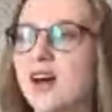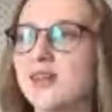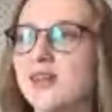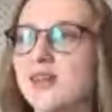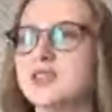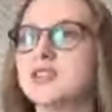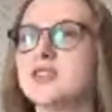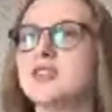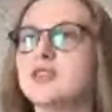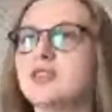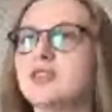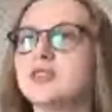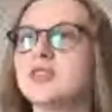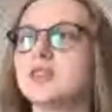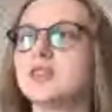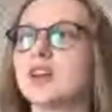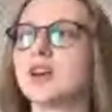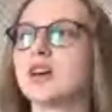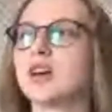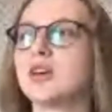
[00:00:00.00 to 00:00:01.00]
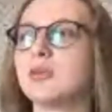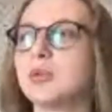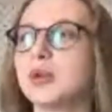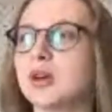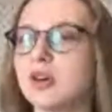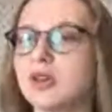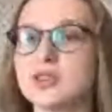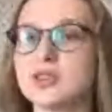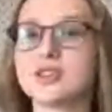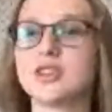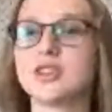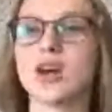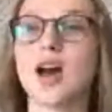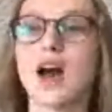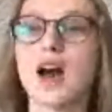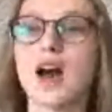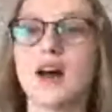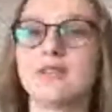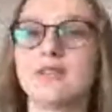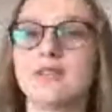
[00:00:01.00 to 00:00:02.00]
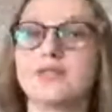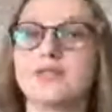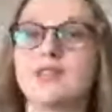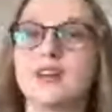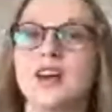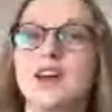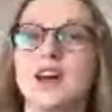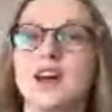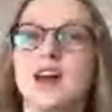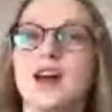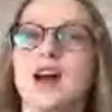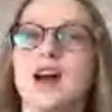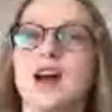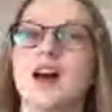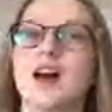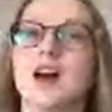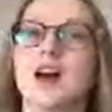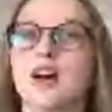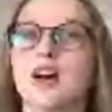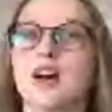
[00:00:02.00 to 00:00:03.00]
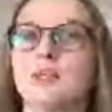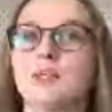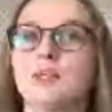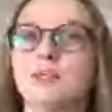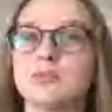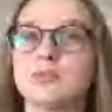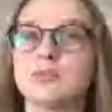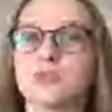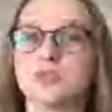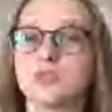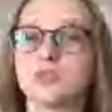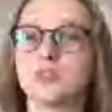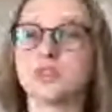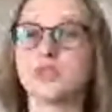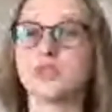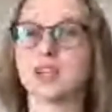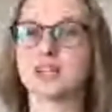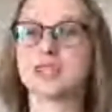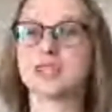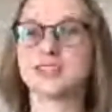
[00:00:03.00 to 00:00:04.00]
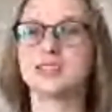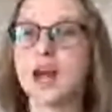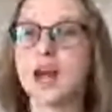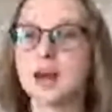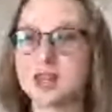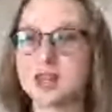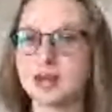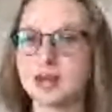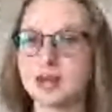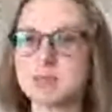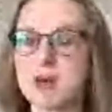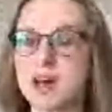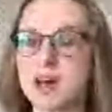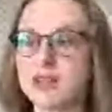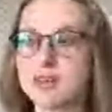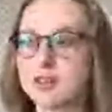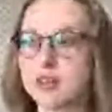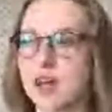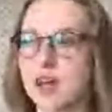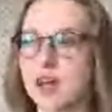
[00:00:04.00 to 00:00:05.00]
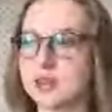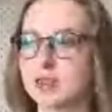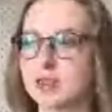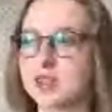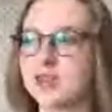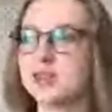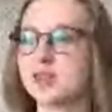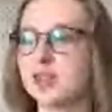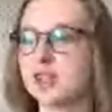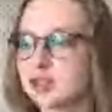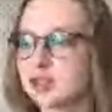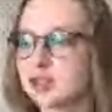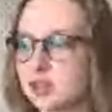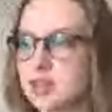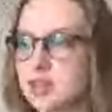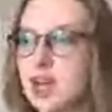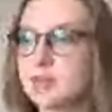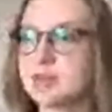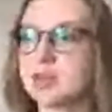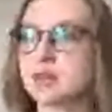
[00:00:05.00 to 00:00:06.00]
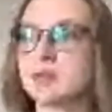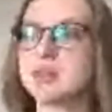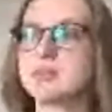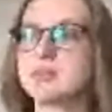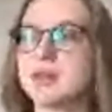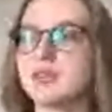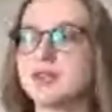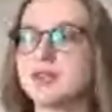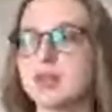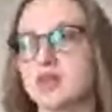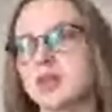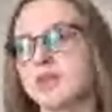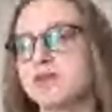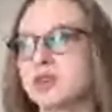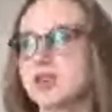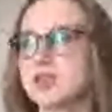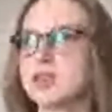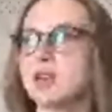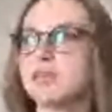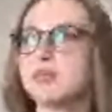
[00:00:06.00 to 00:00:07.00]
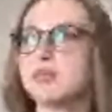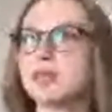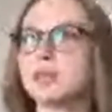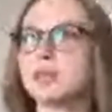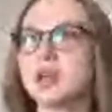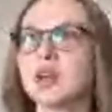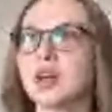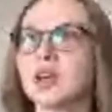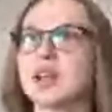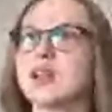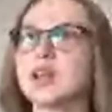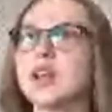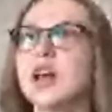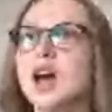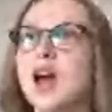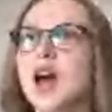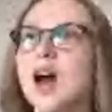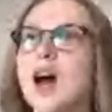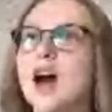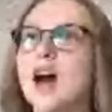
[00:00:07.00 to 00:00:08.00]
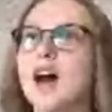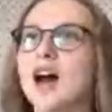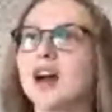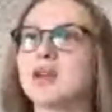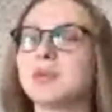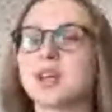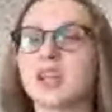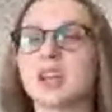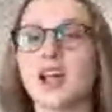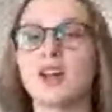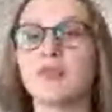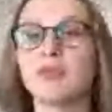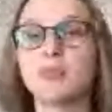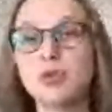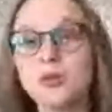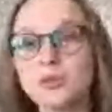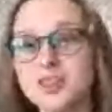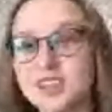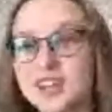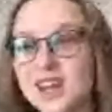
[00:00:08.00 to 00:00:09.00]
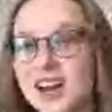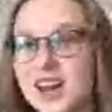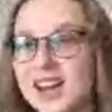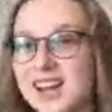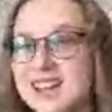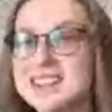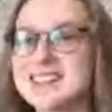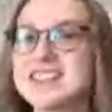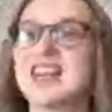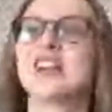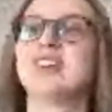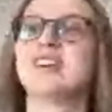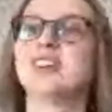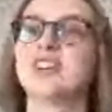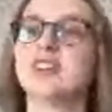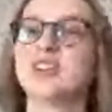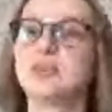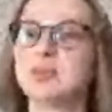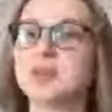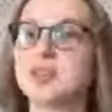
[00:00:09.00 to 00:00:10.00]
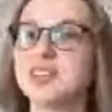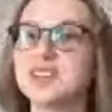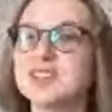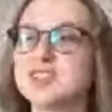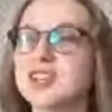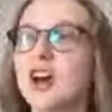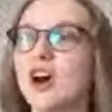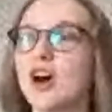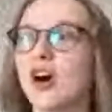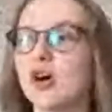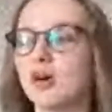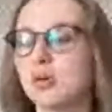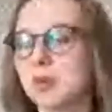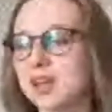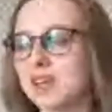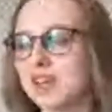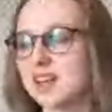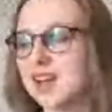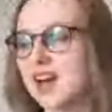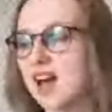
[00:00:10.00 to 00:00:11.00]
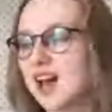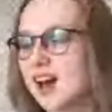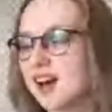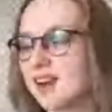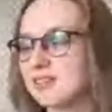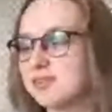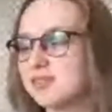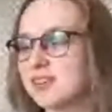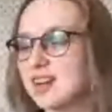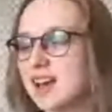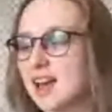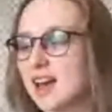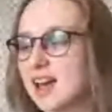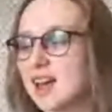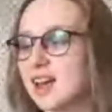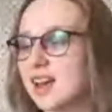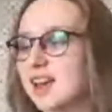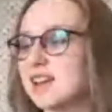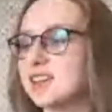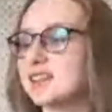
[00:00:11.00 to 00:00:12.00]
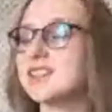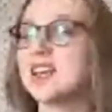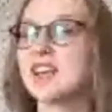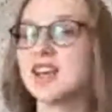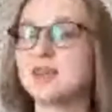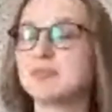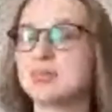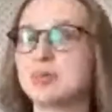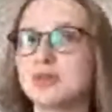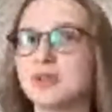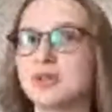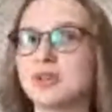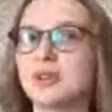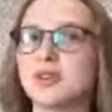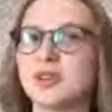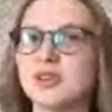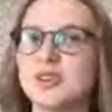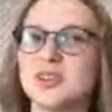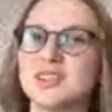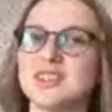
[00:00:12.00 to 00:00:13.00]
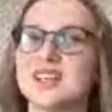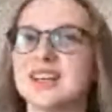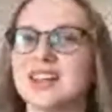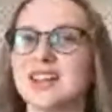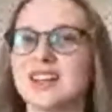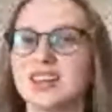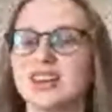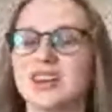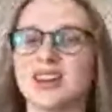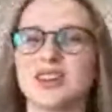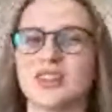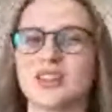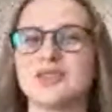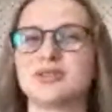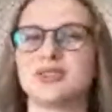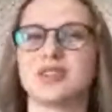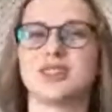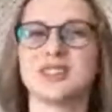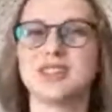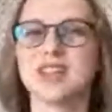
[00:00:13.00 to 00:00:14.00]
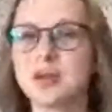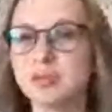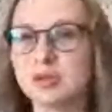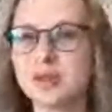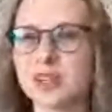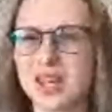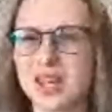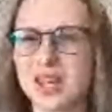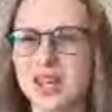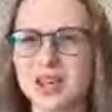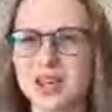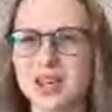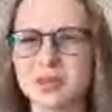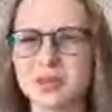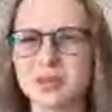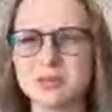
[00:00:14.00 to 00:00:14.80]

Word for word: afternoon, uh, we also have um, like time that we spend together, leisure time that we spend together. For example, we can uh, we can have movie nights at Kirby's, or we can have a table like uh, different table games.